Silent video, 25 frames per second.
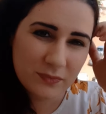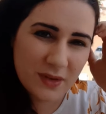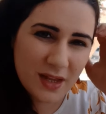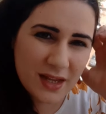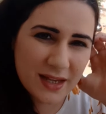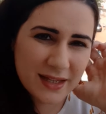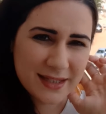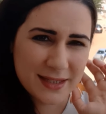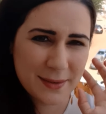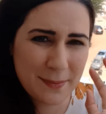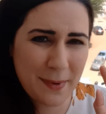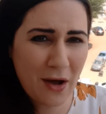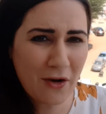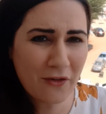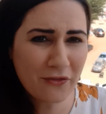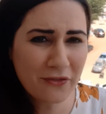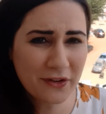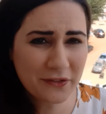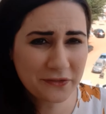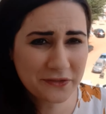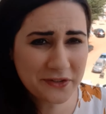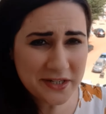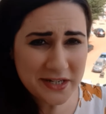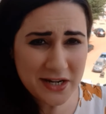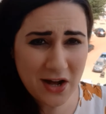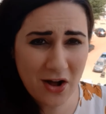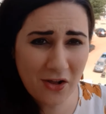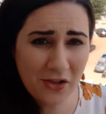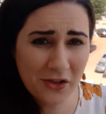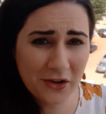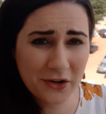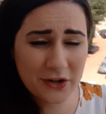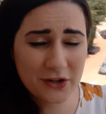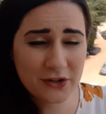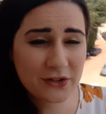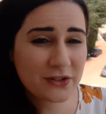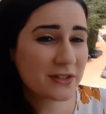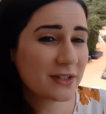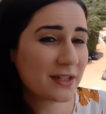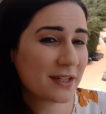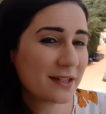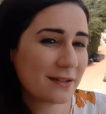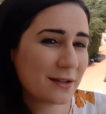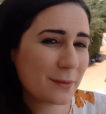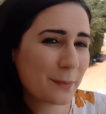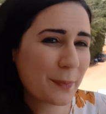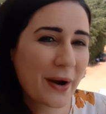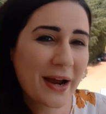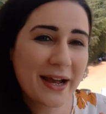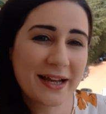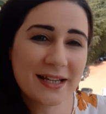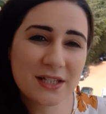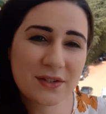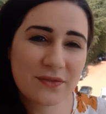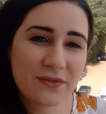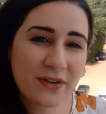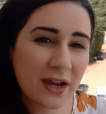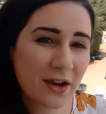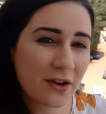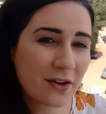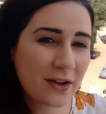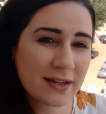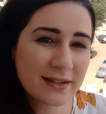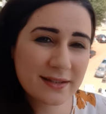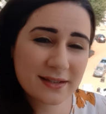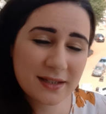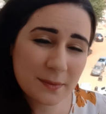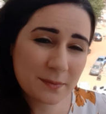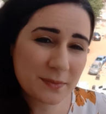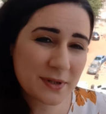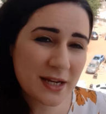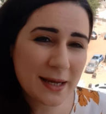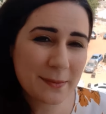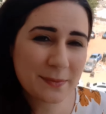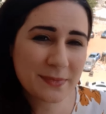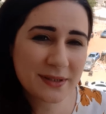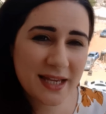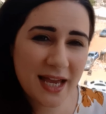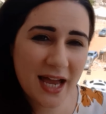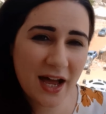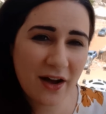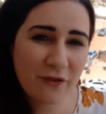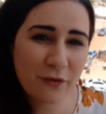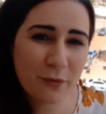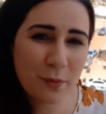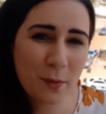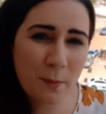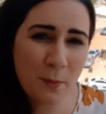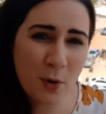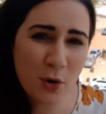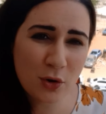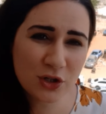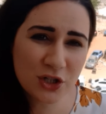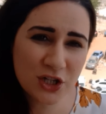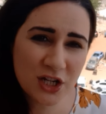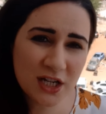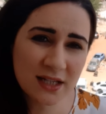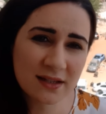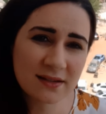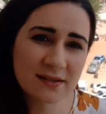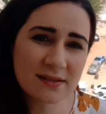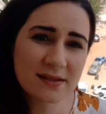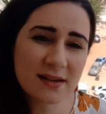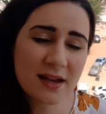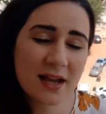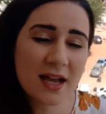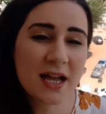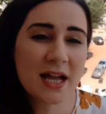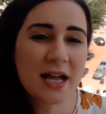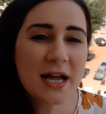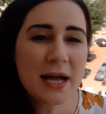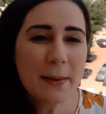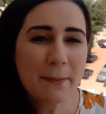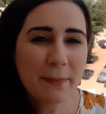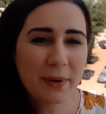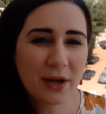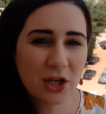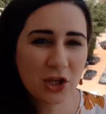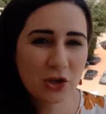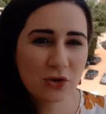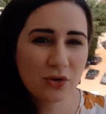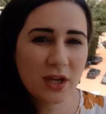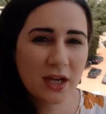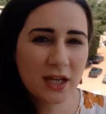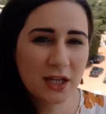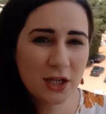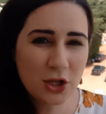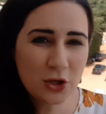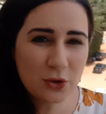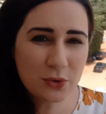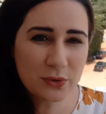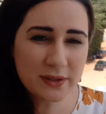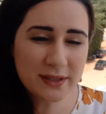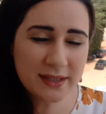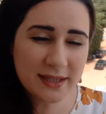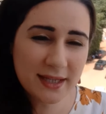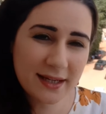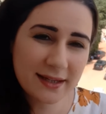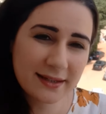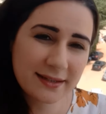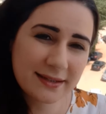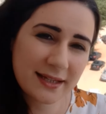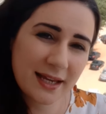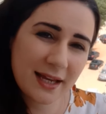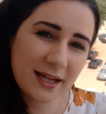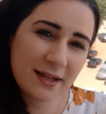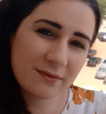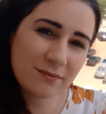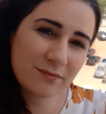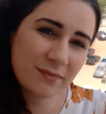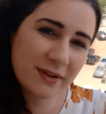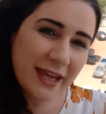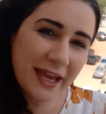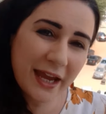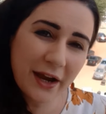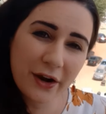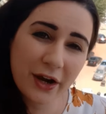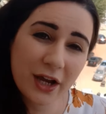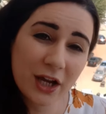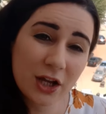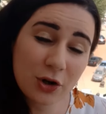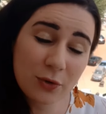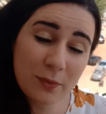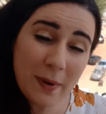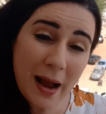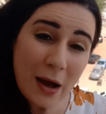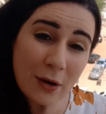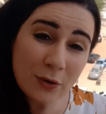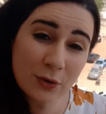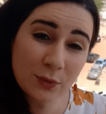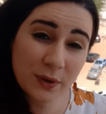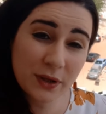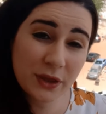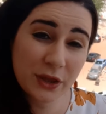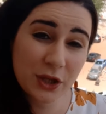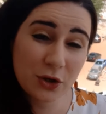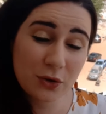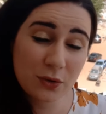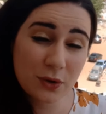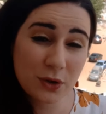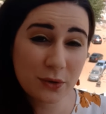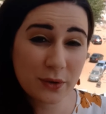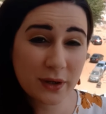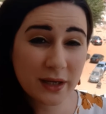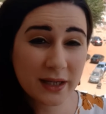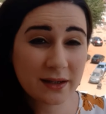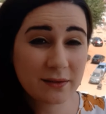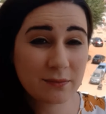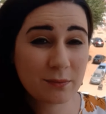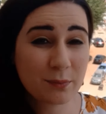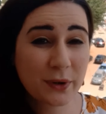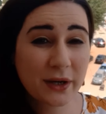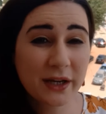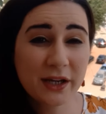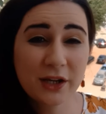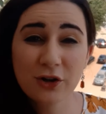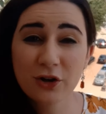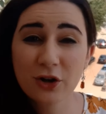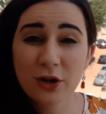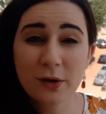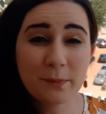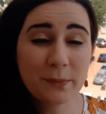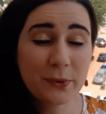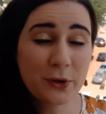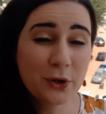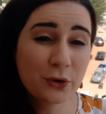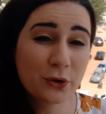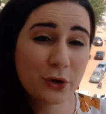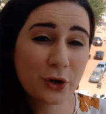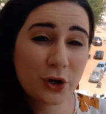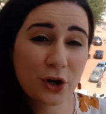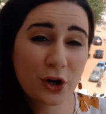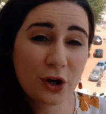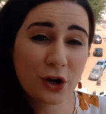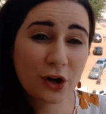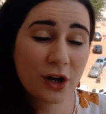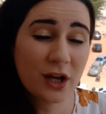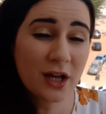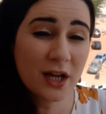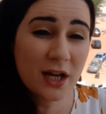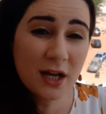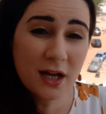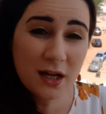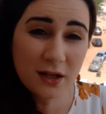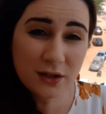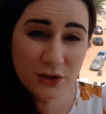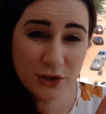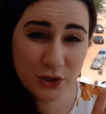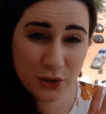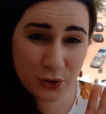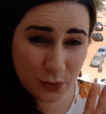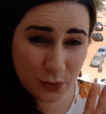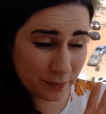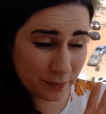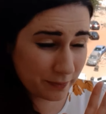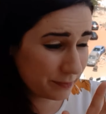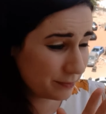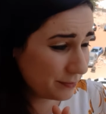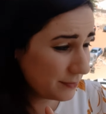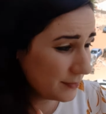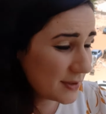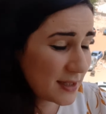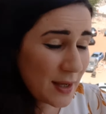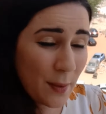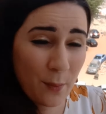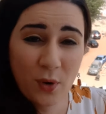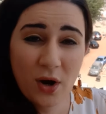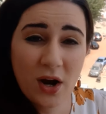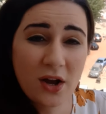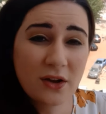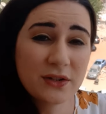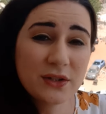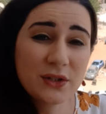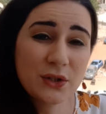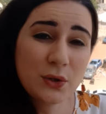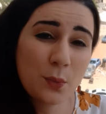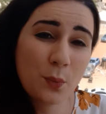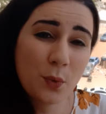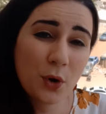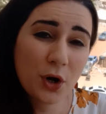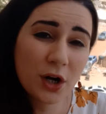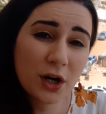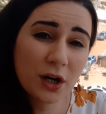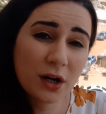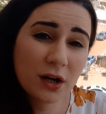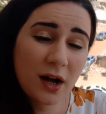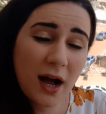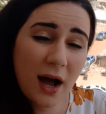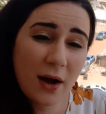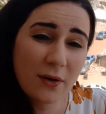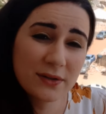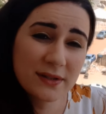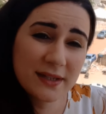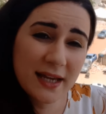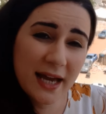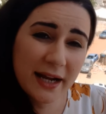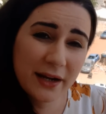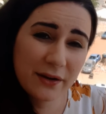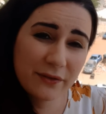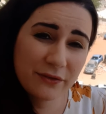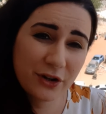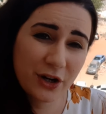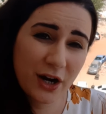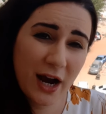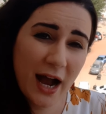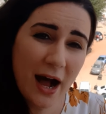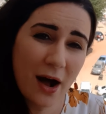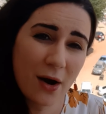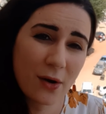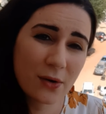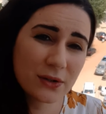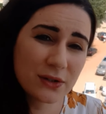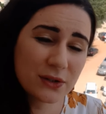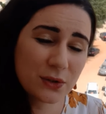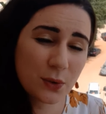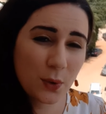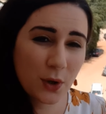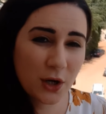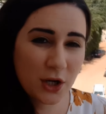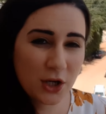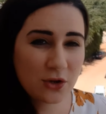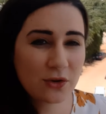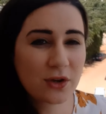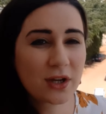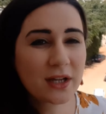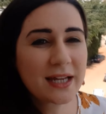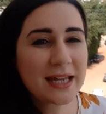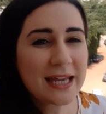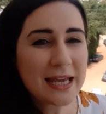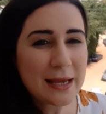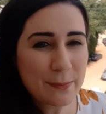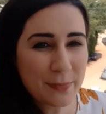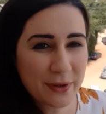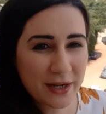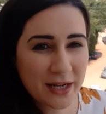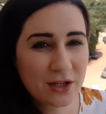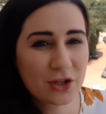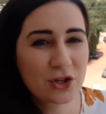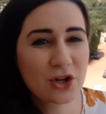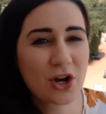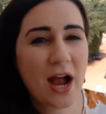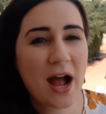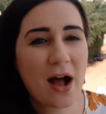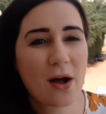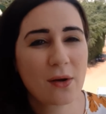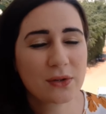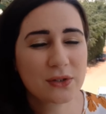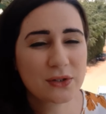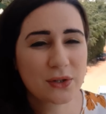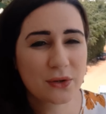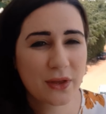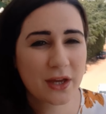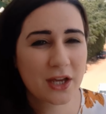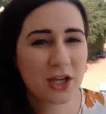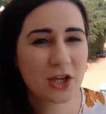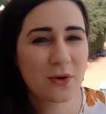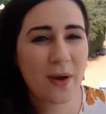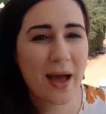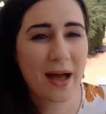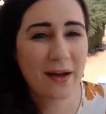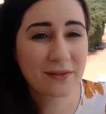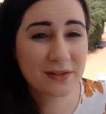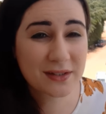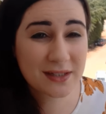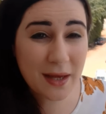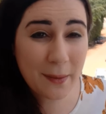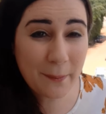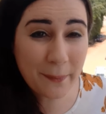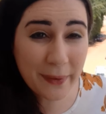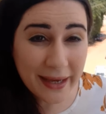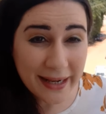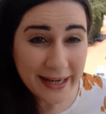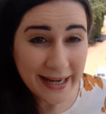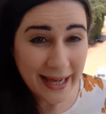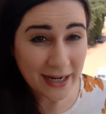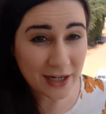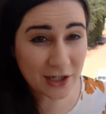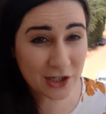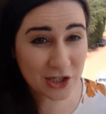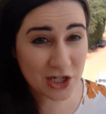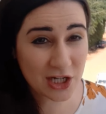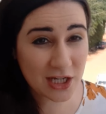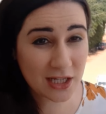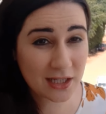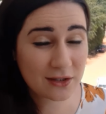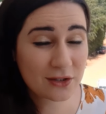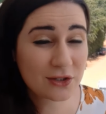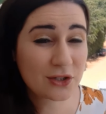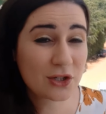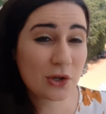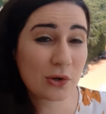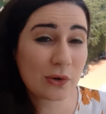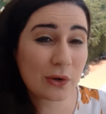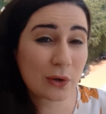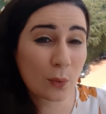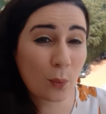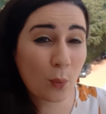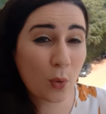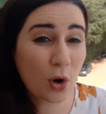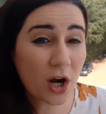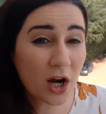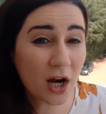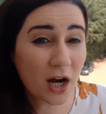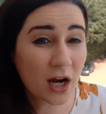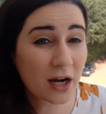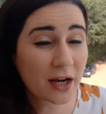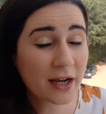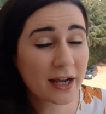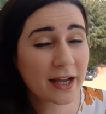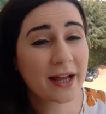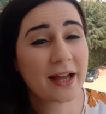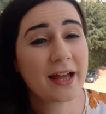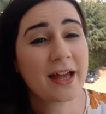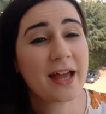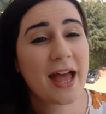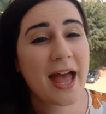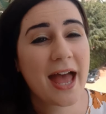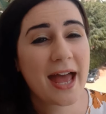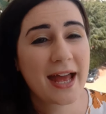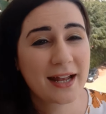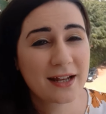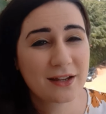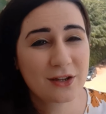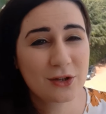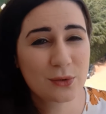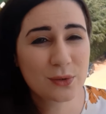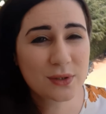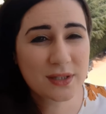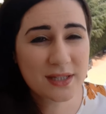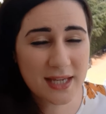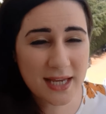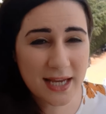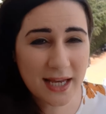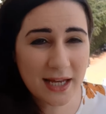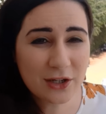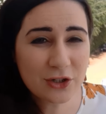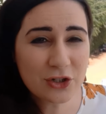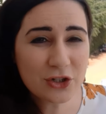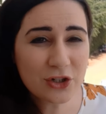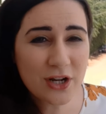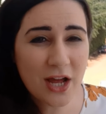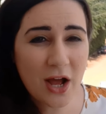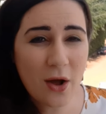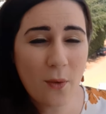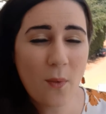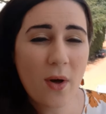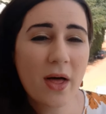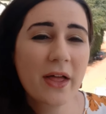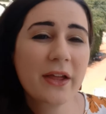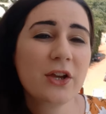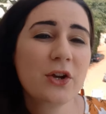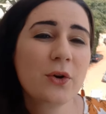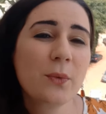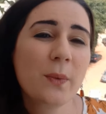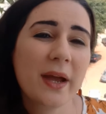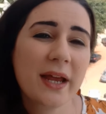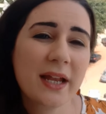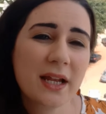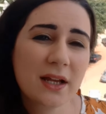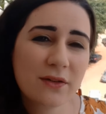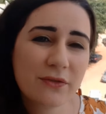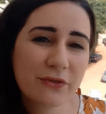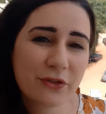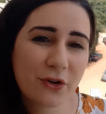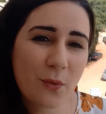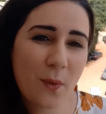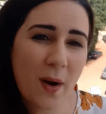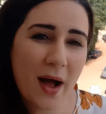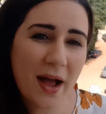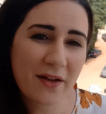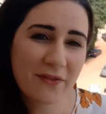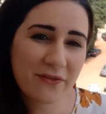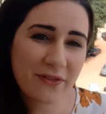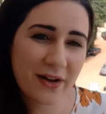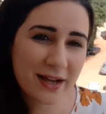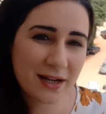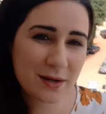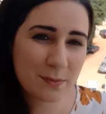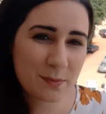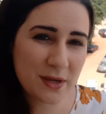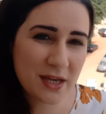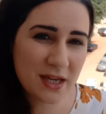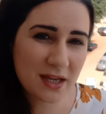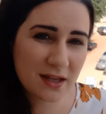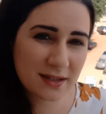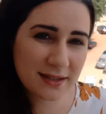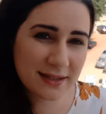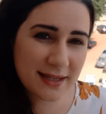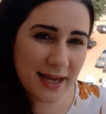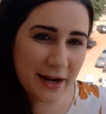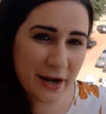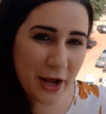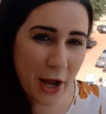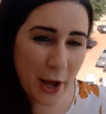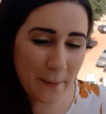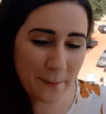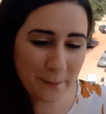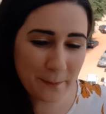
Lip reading: It's about $50. The price varies. Sometimes they have promotions, but you can use this and carry it around with you. You can bring your computer to somewhere else to work outside of your house, or you can keep it in your house so that you have some connection so you can work and use the internet while you're waiting for Wi-Fi to be set up.